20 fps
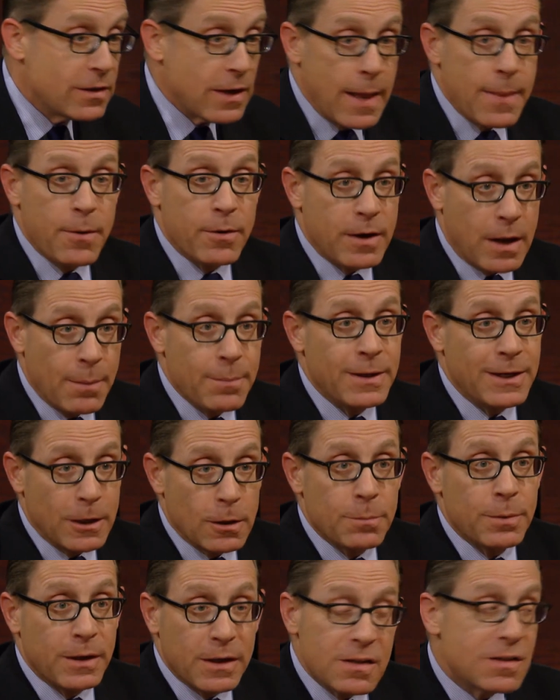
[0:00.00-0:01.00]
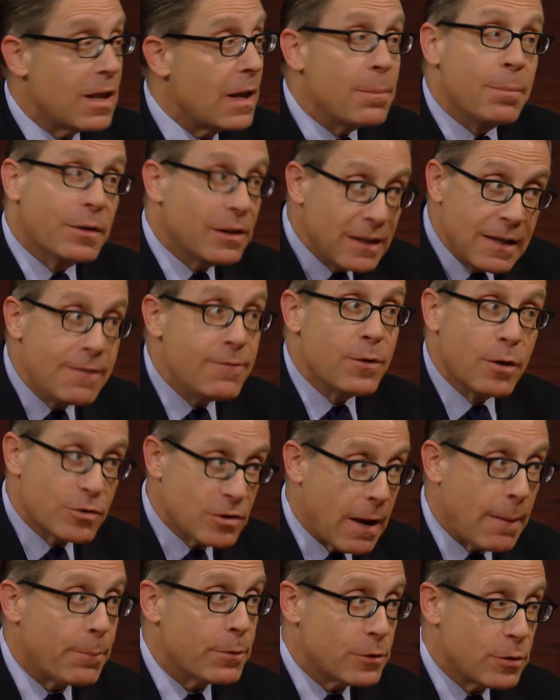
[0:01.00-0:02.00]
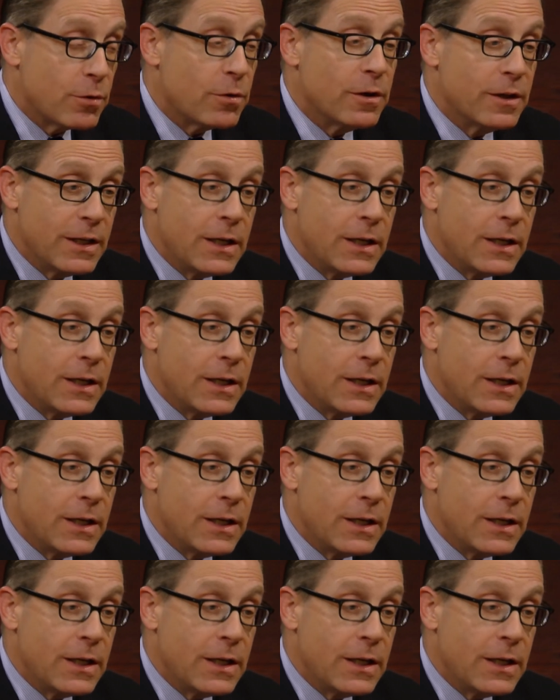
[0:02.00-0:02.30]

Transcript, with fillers: And they're coming here because they believe there's opportunity